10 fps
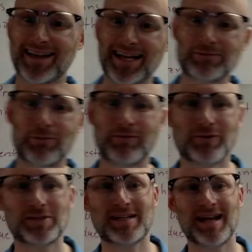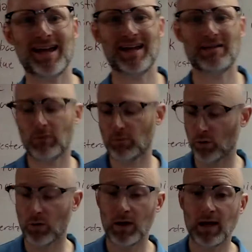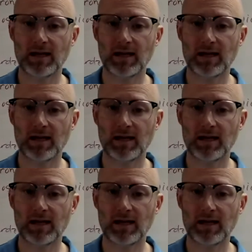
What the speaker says: Last one for today, and then we'll